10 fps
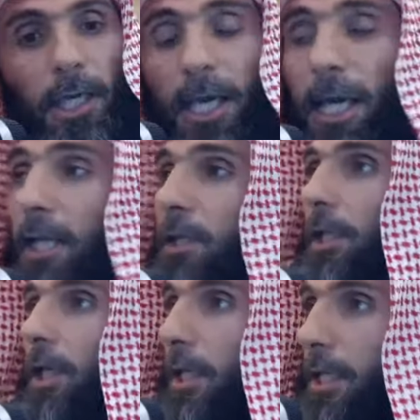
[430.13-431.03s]

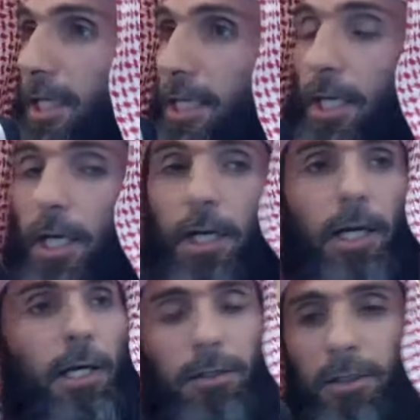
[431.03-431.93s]
and he
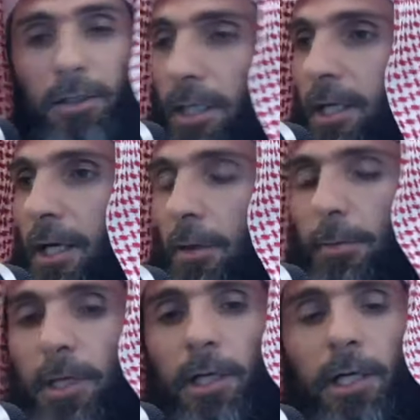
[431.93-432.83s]

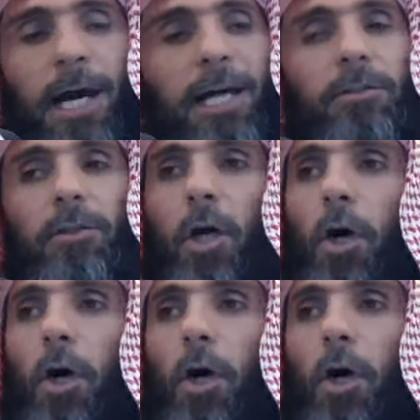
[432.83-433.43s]
had